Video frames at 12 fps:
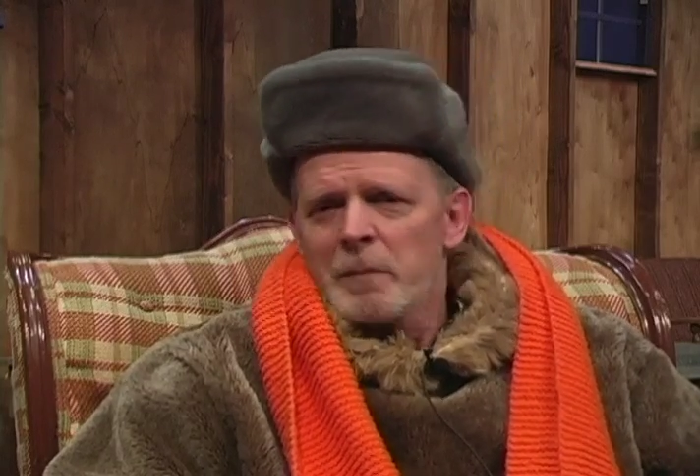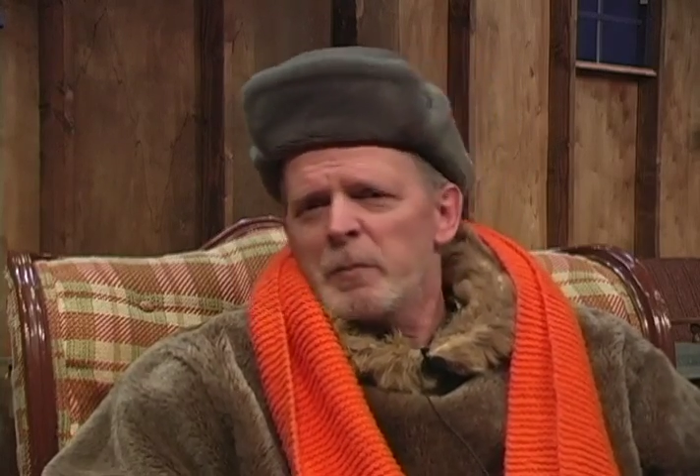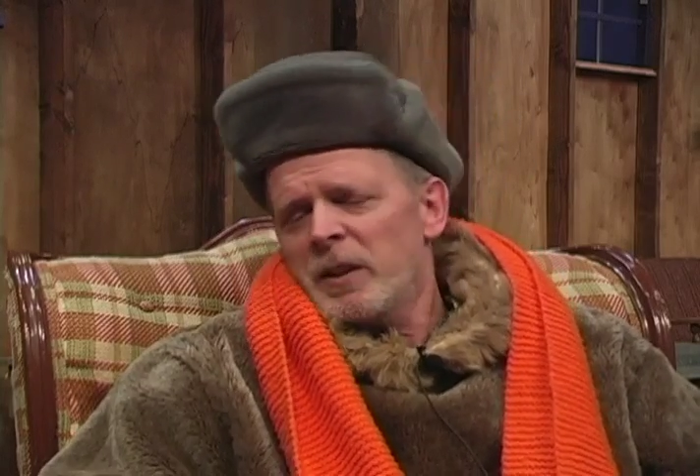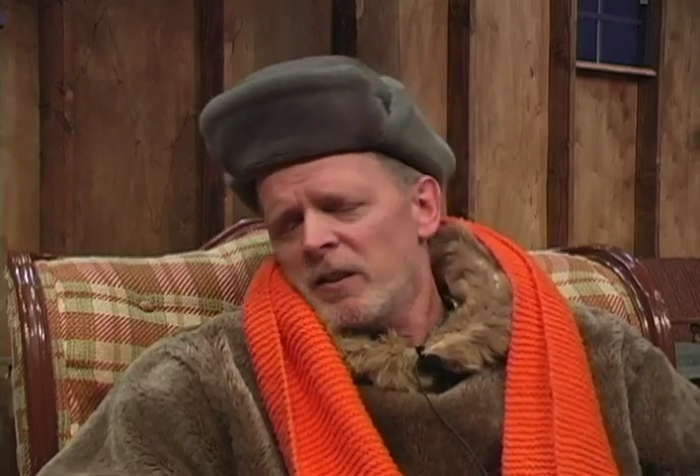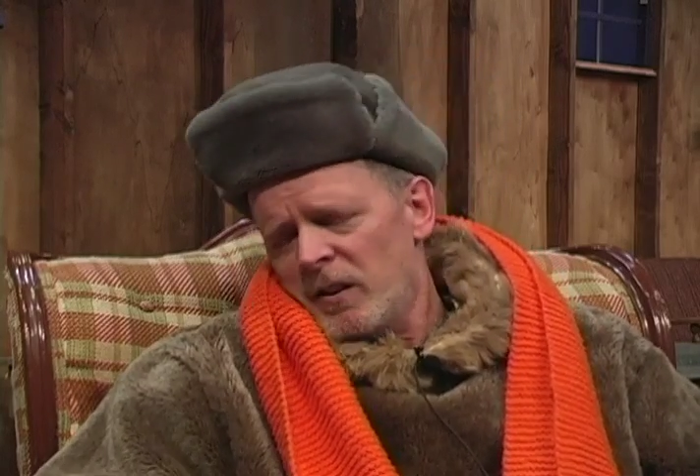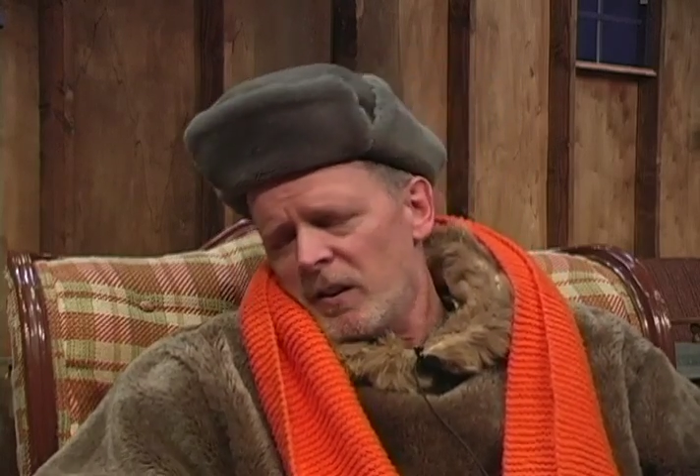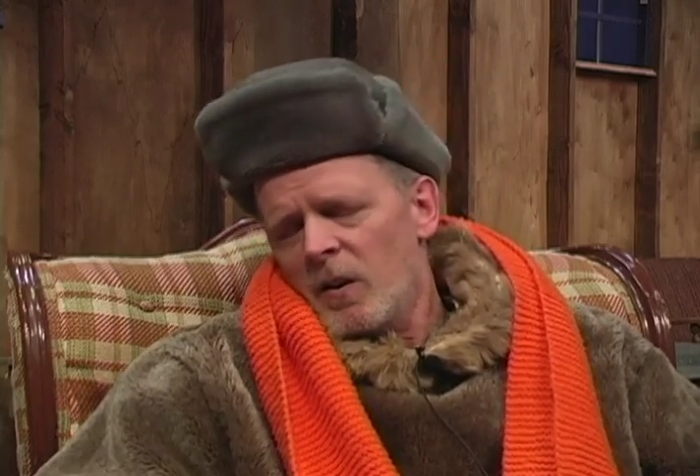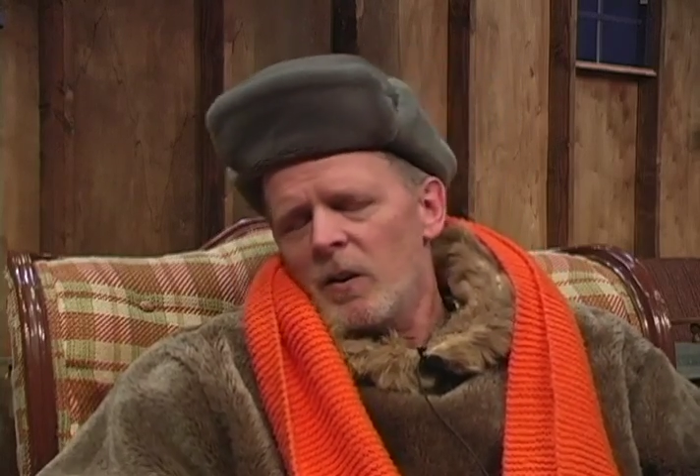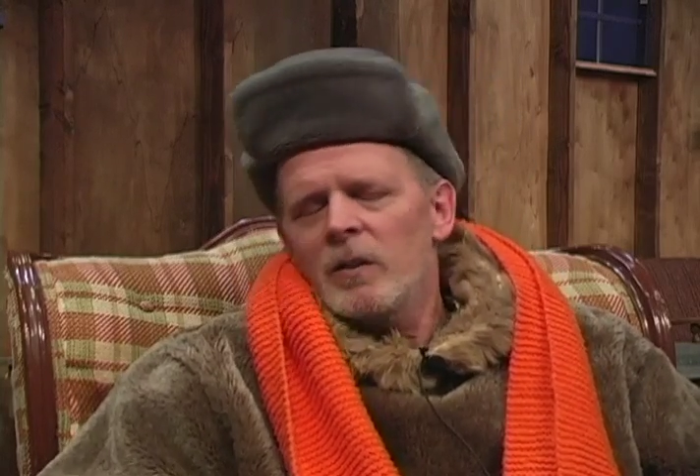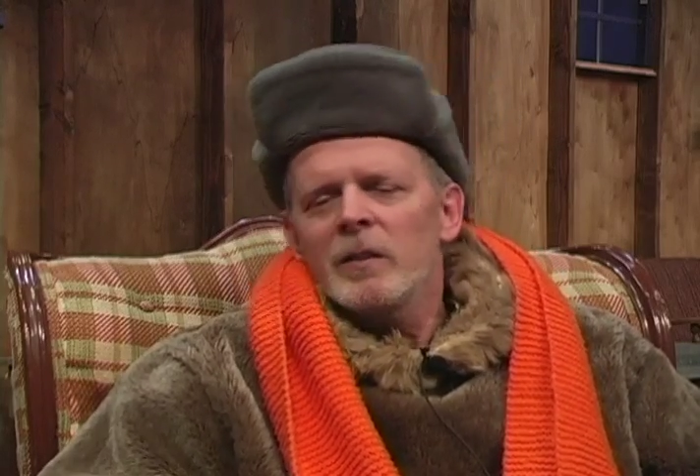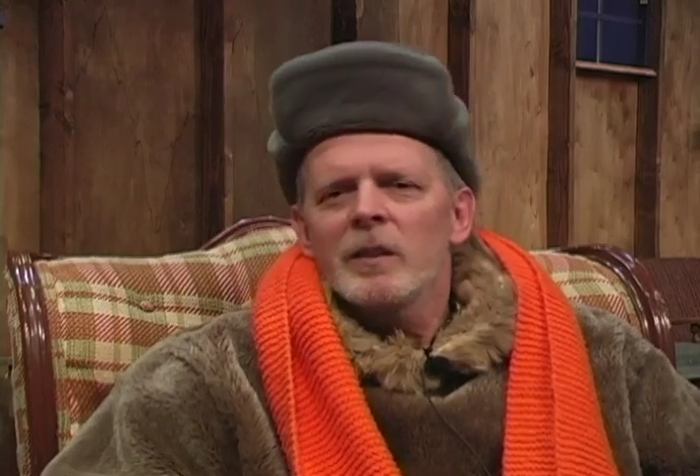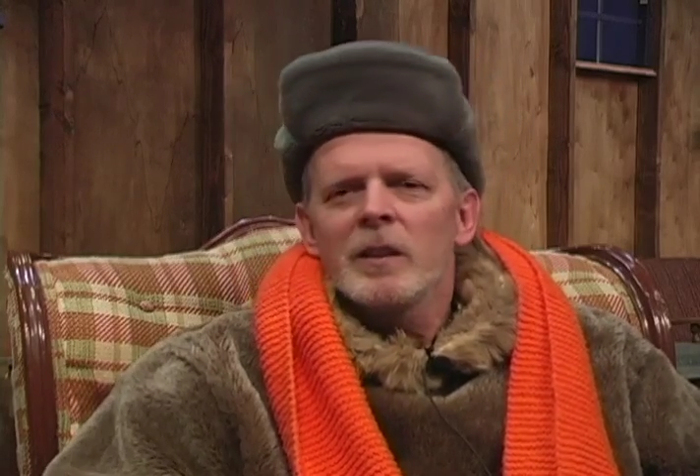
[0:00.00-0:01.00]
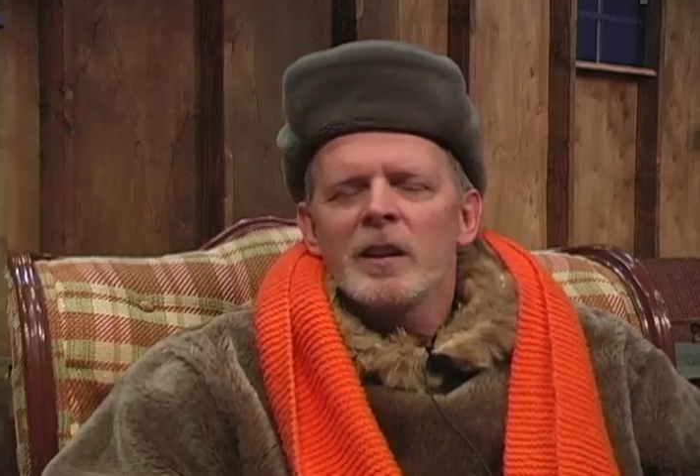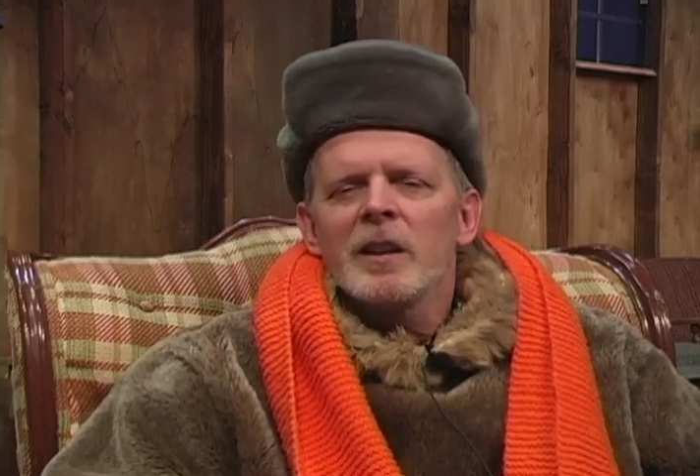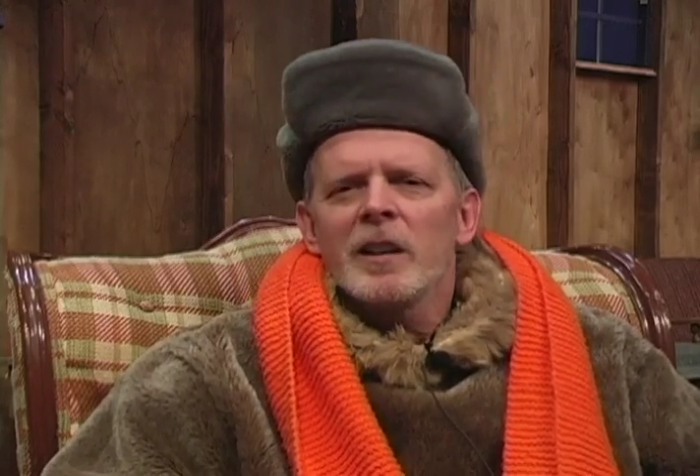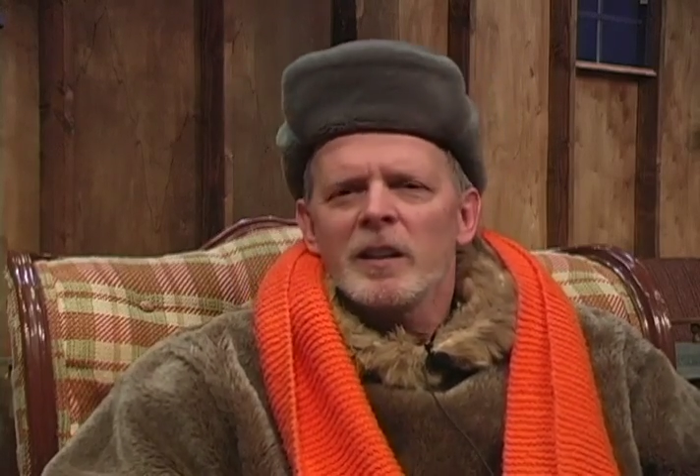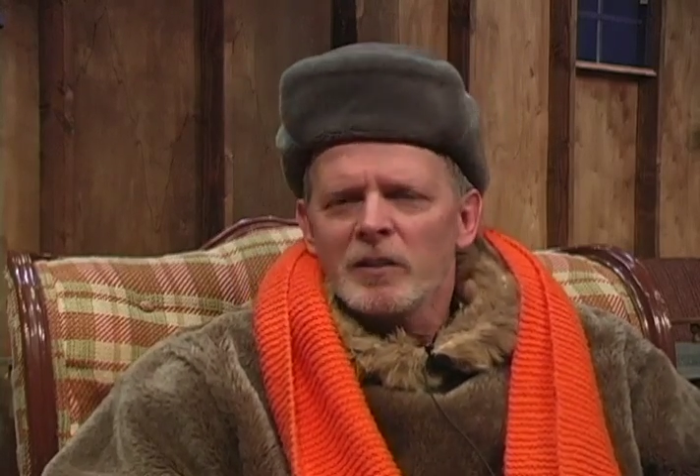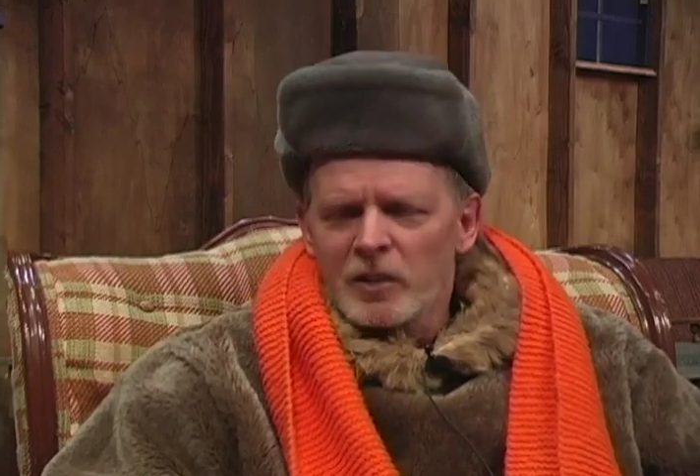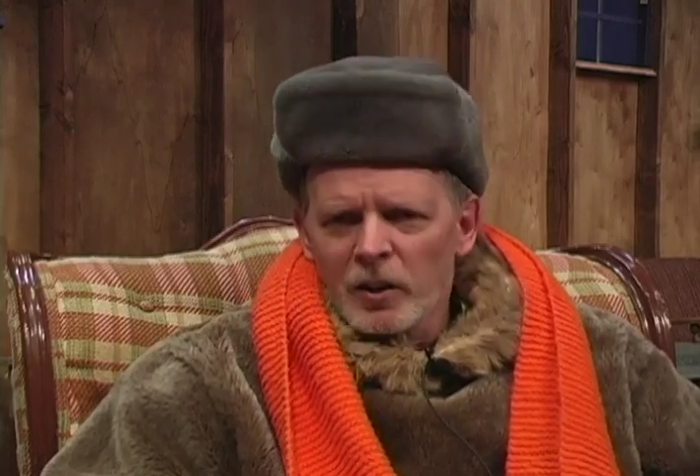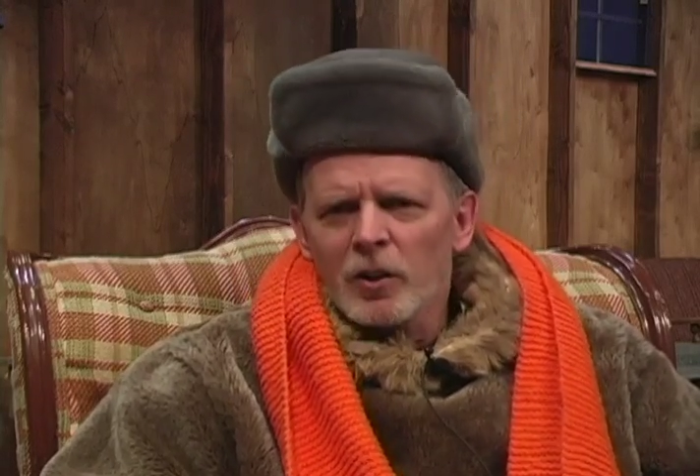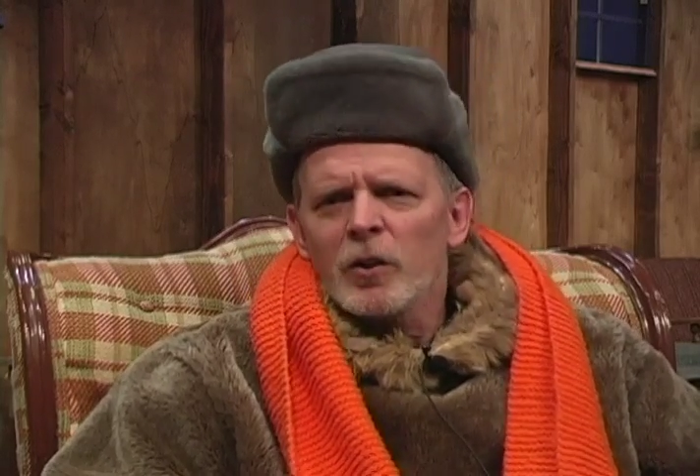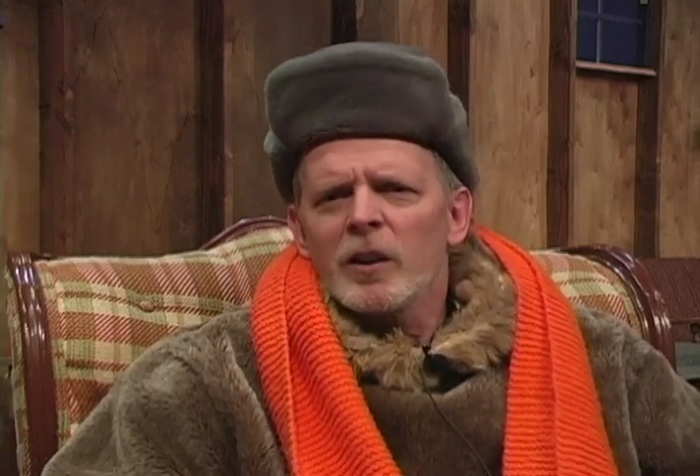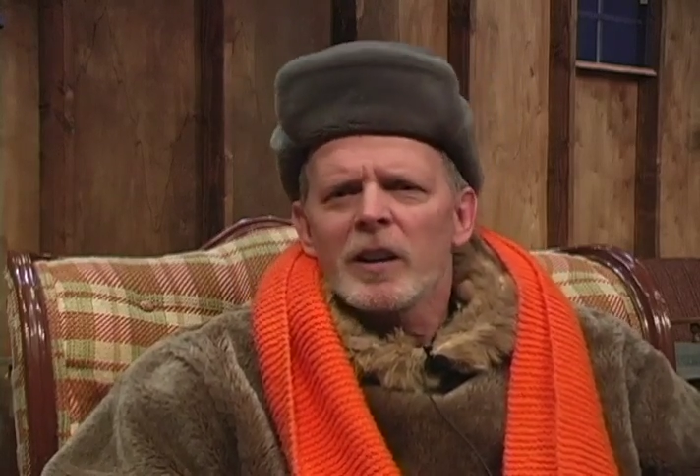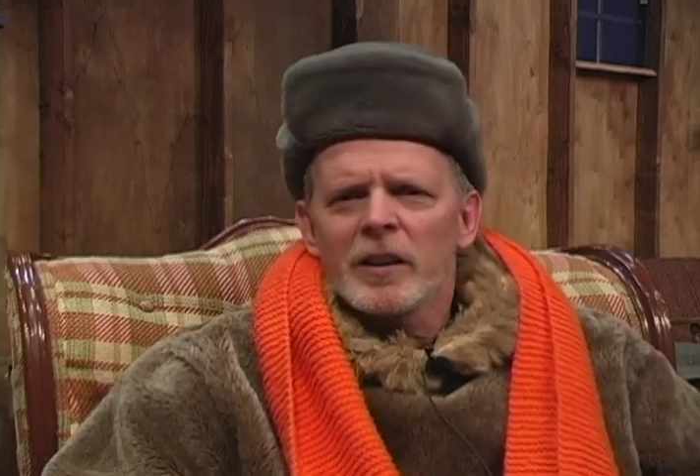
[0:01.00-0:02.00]
but you know, uh, they're
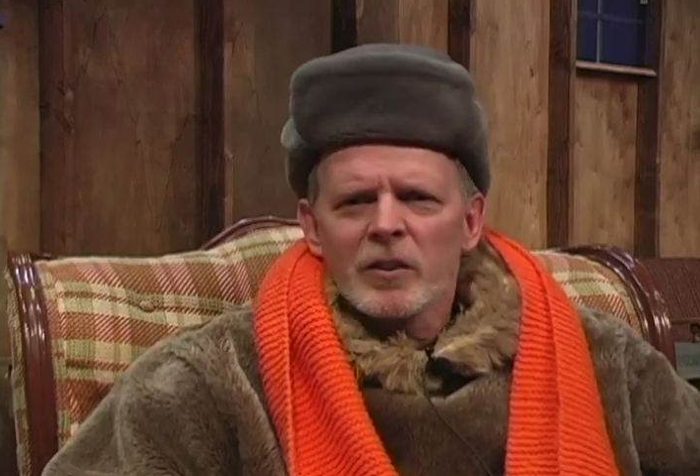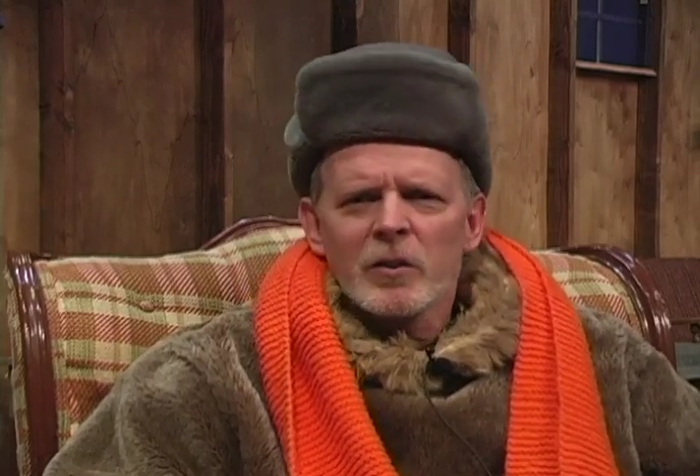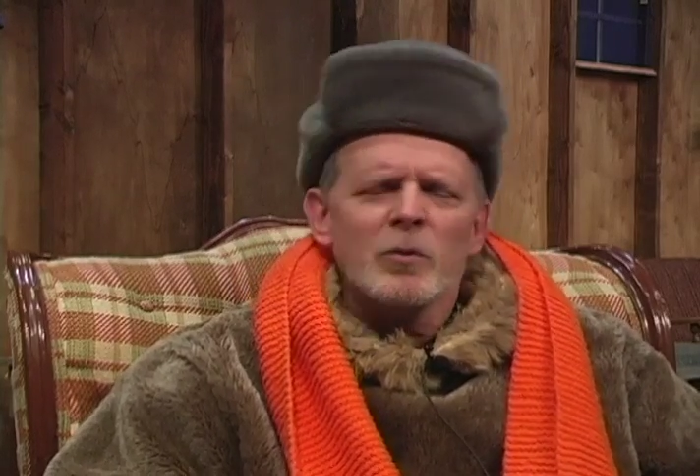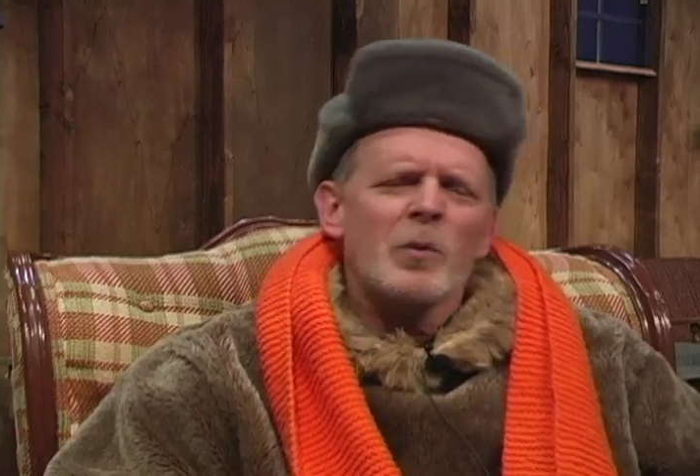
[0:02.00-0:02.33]
good hunters.